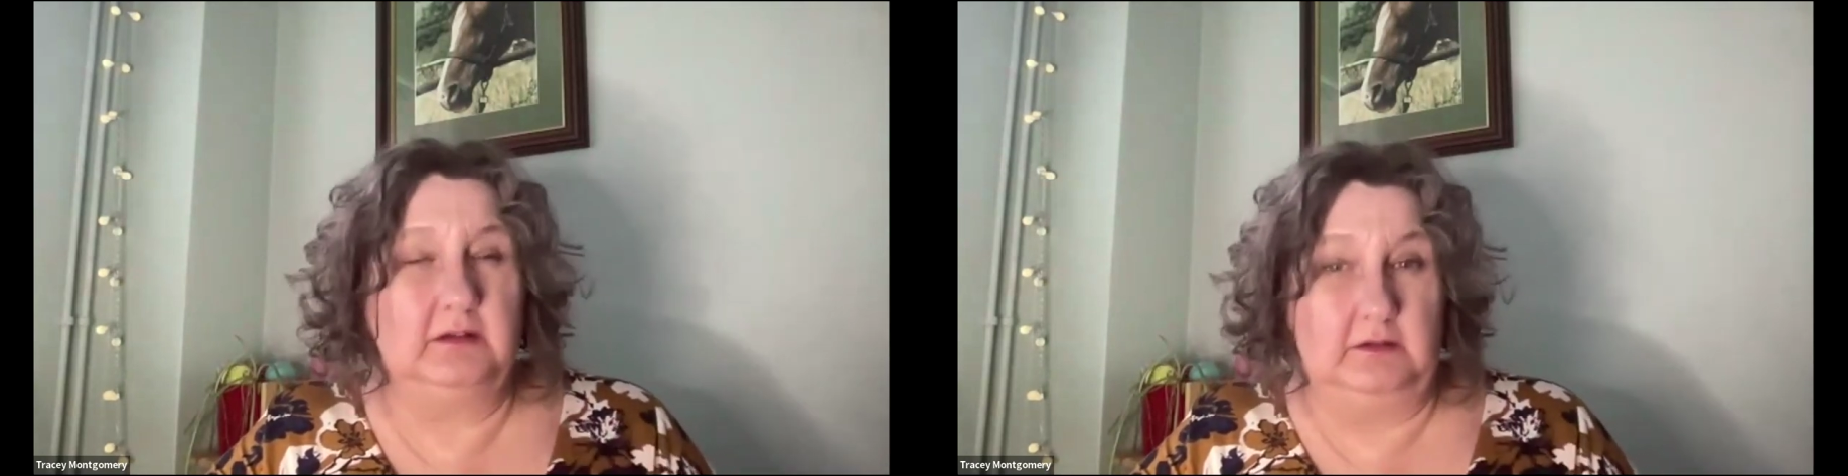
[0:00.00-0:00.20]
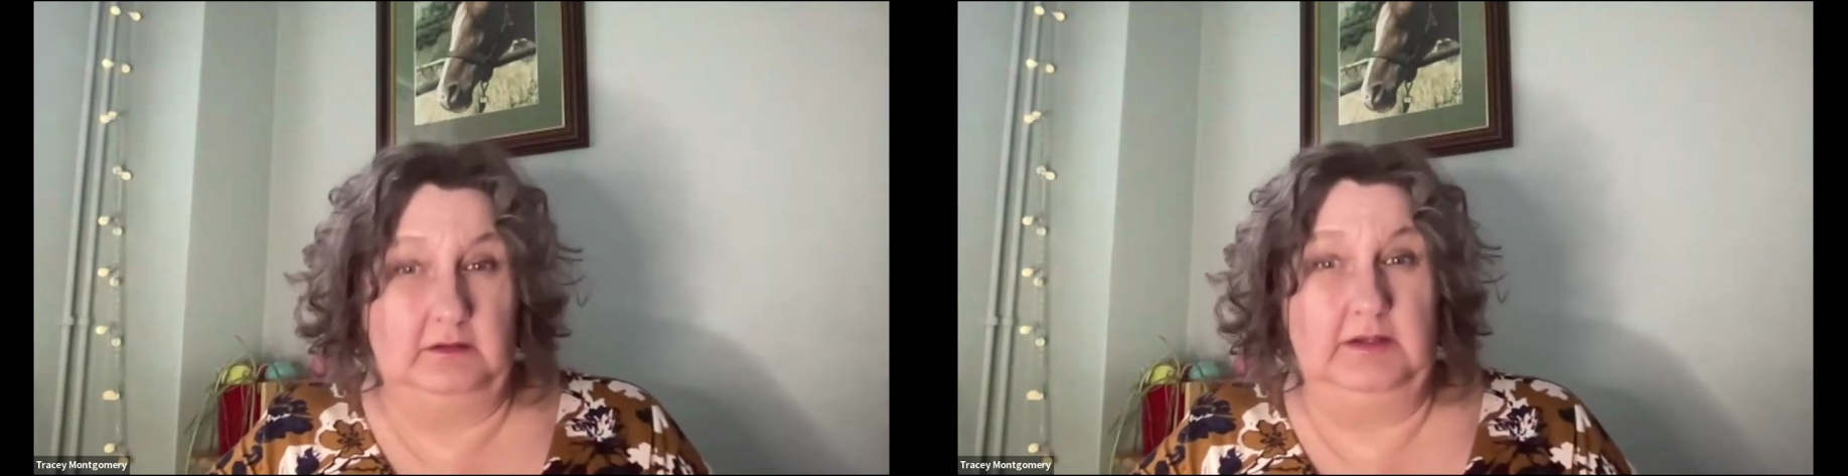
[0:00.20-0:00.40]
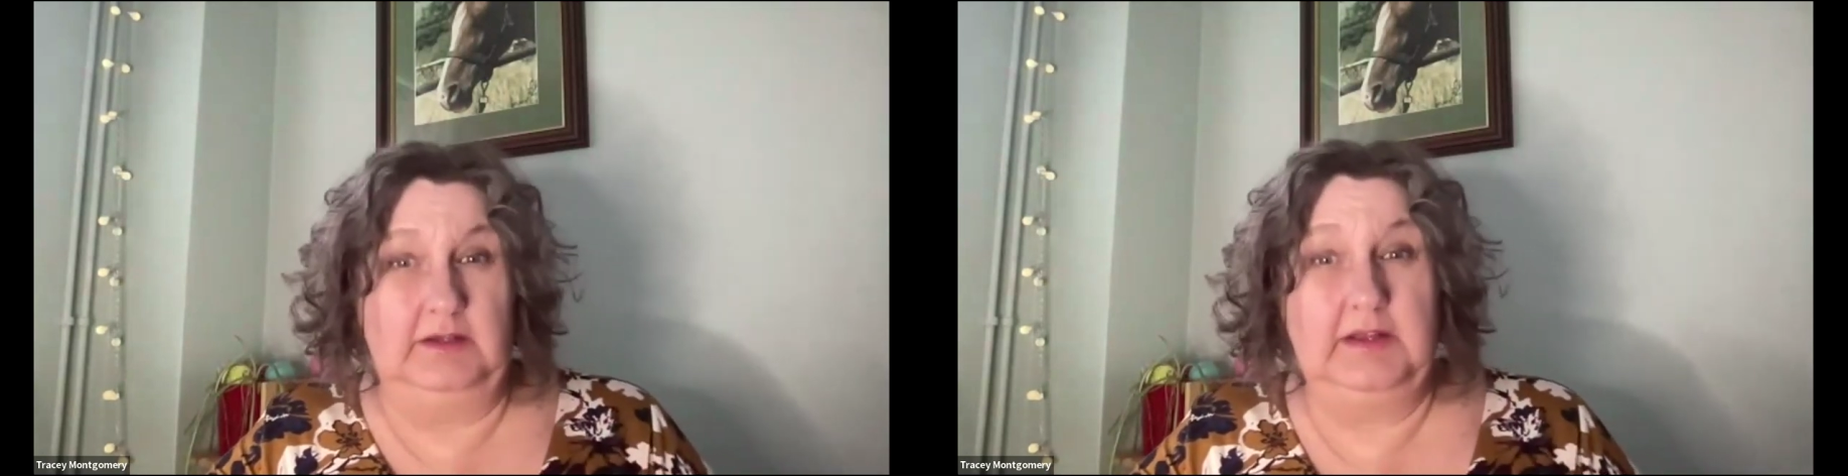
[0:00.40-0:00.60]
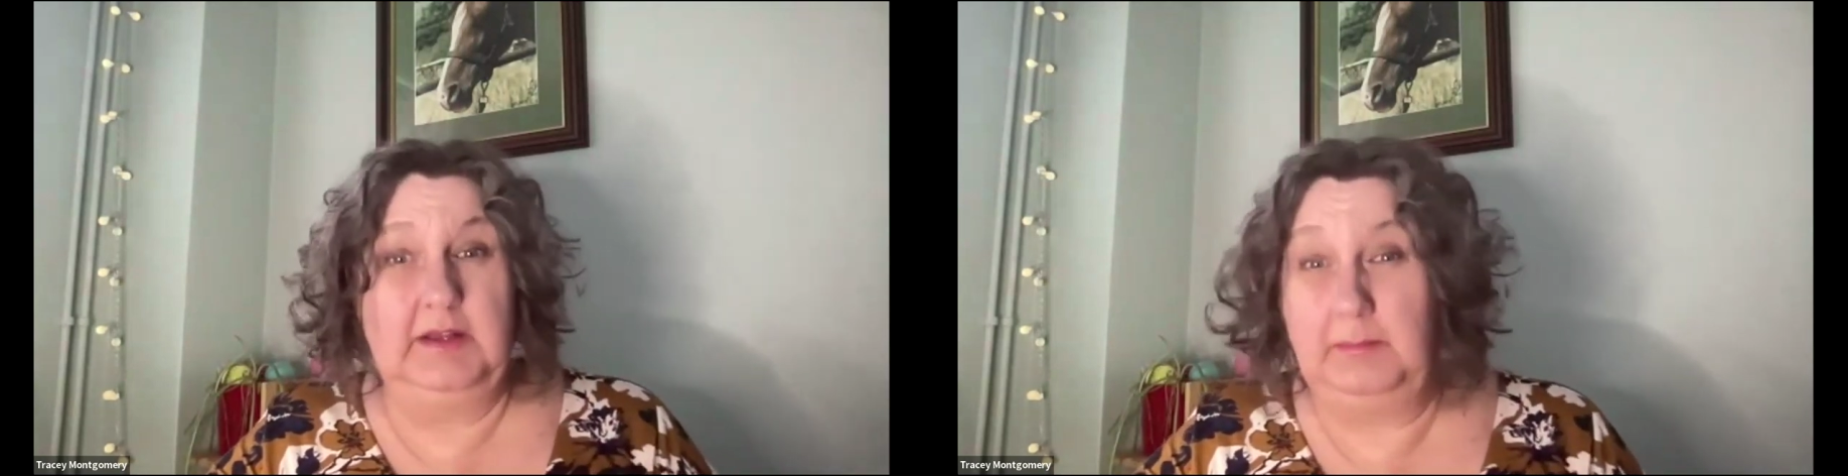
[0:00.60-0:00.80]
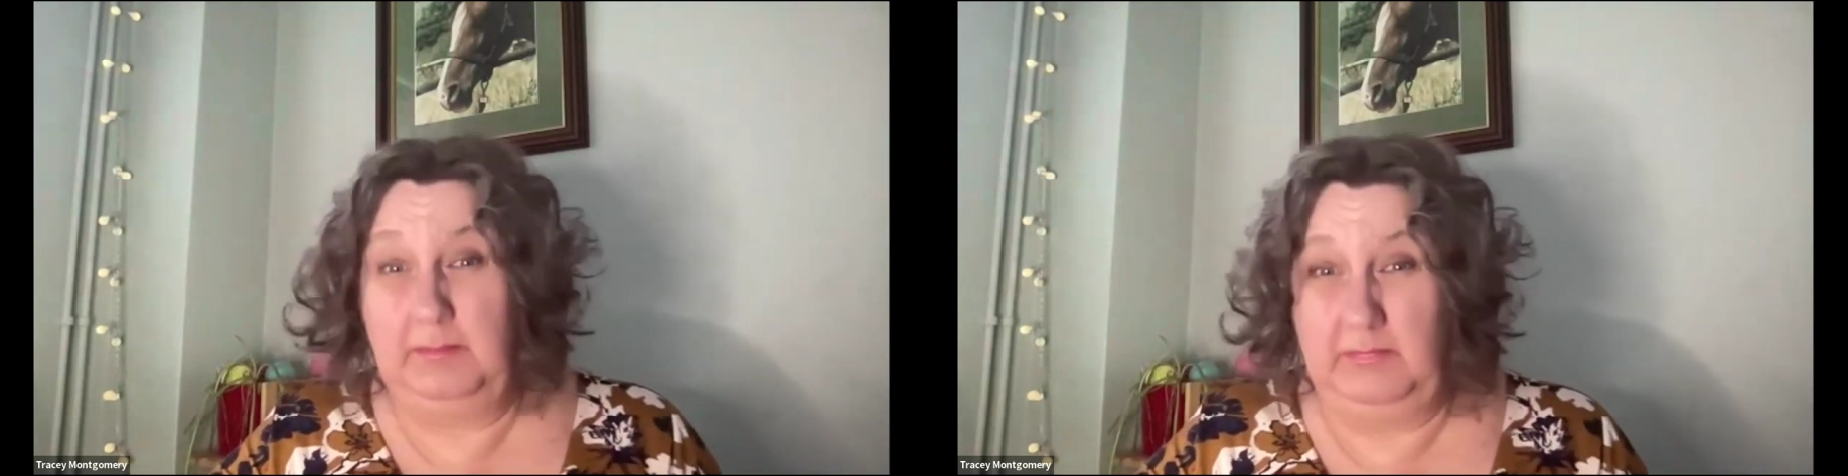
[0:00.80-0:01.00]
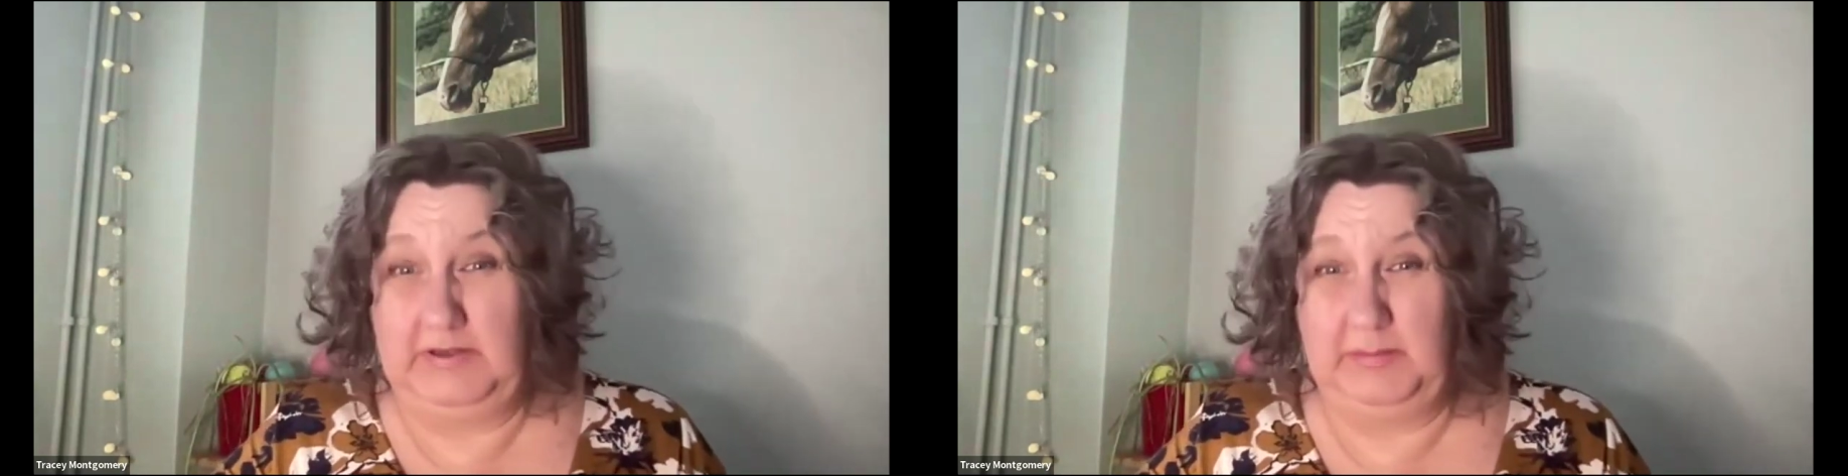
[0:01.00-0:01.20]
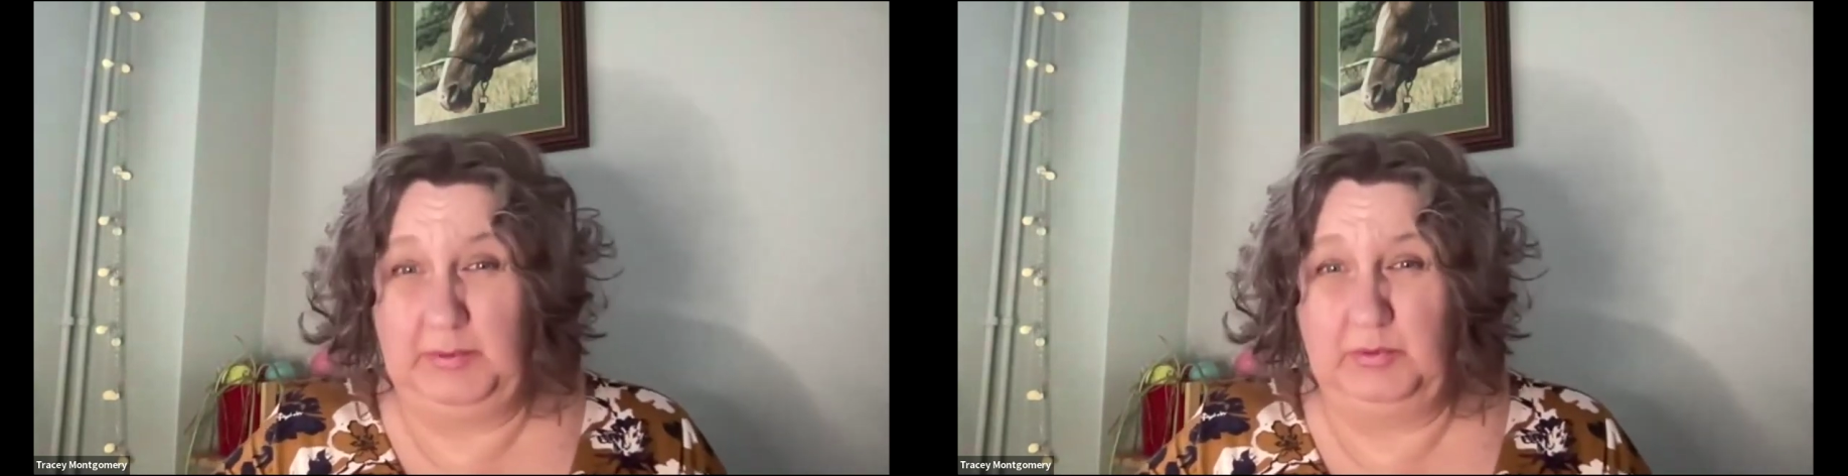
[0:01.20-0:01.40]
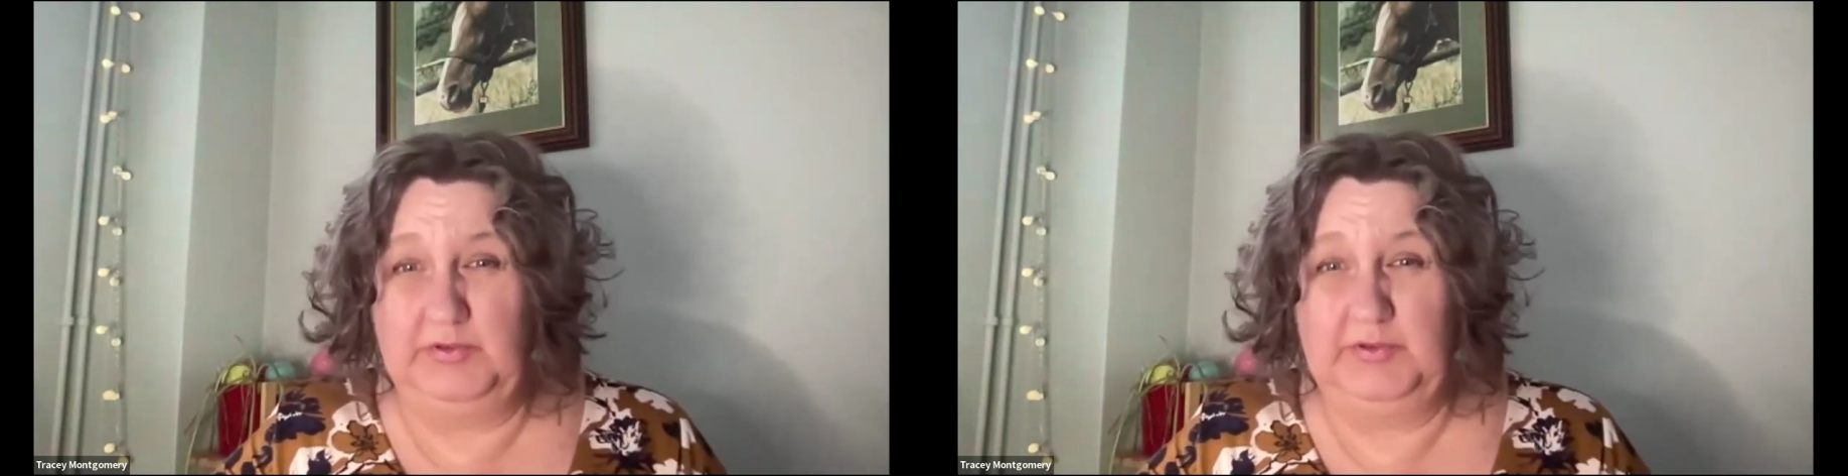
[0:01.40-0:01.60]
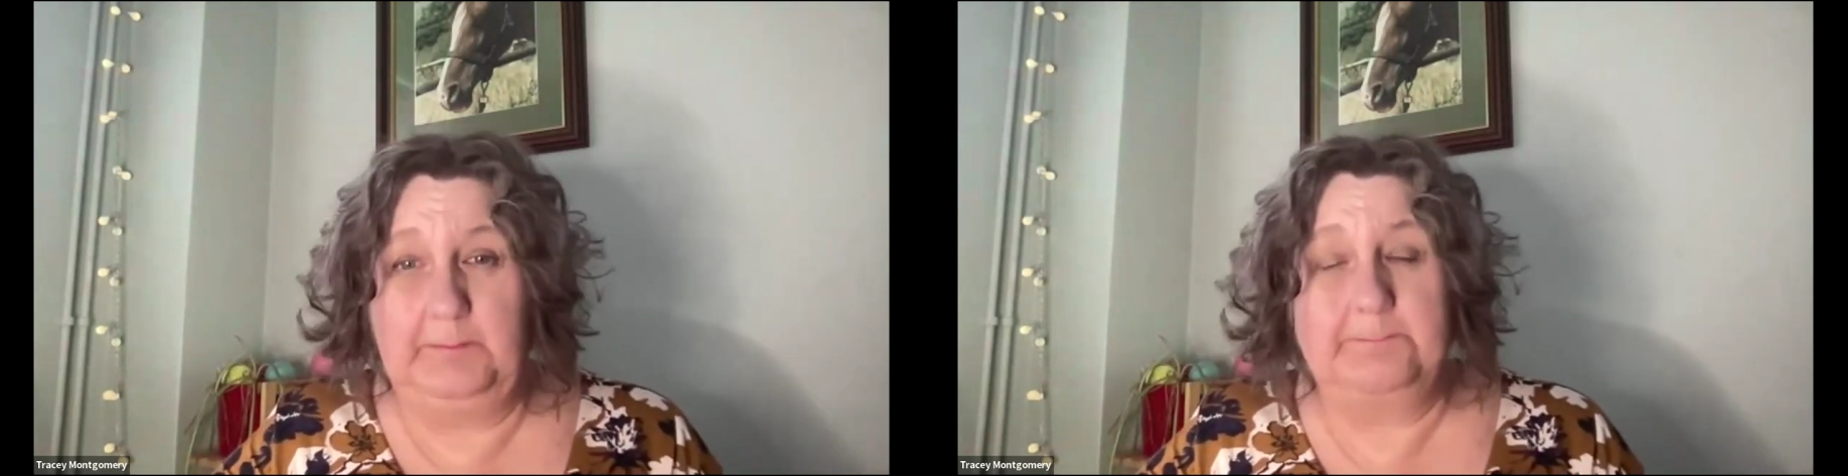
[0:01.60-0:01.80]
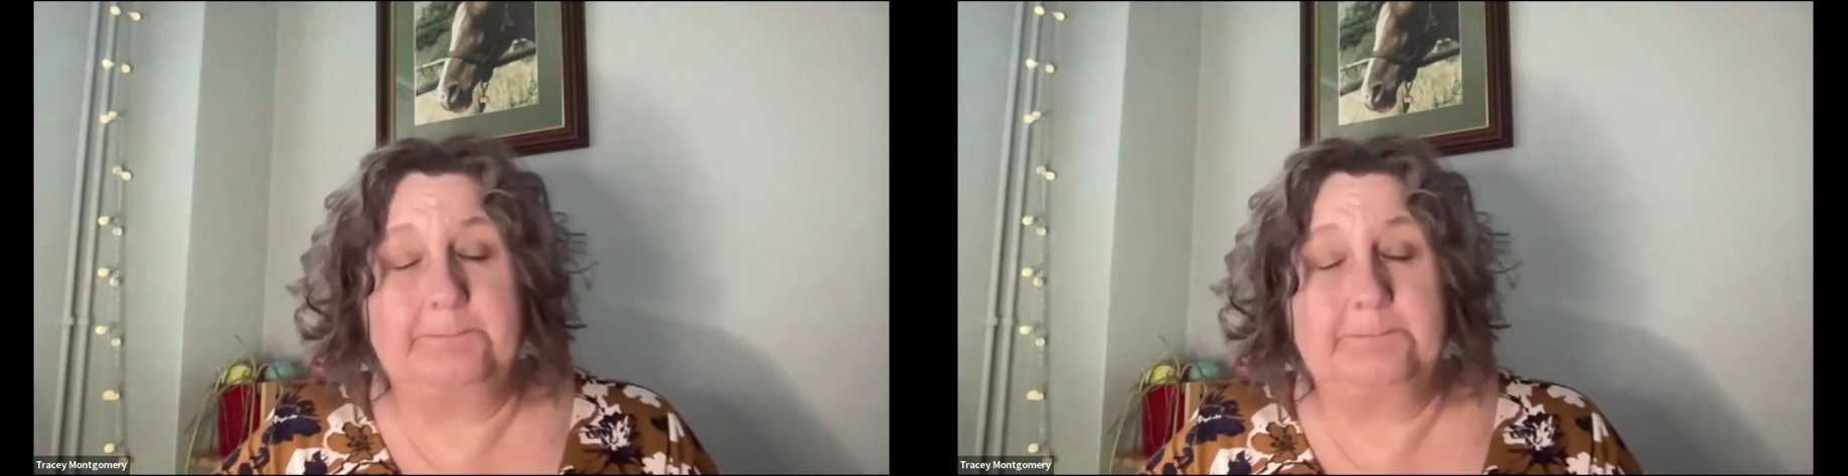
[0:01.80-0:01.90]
early menopause.